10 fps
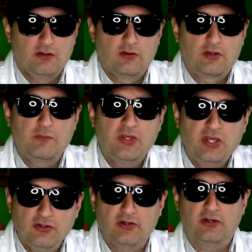
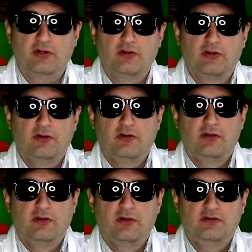computer
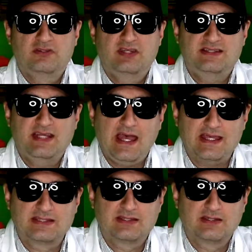to
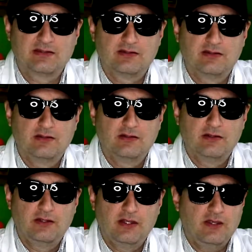test.
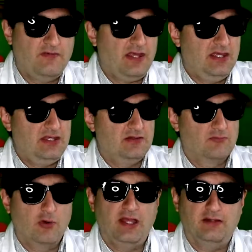If I hit
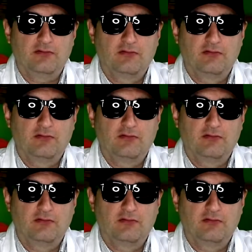right,